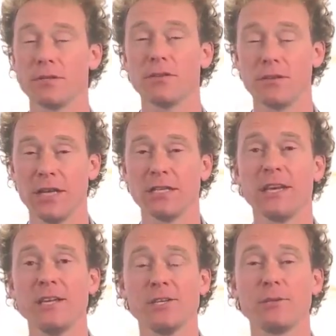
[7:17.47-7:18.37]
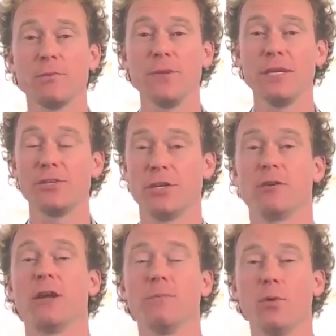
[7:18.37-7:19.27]
So the intention would be
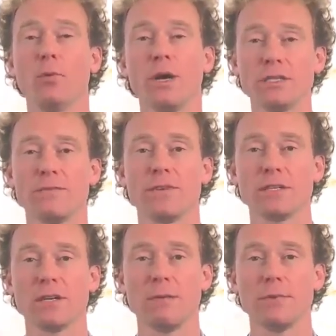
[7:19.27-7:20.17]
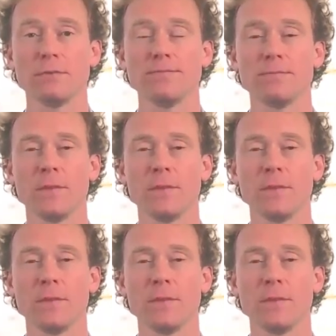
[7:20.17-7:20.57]
generate more ones, for example.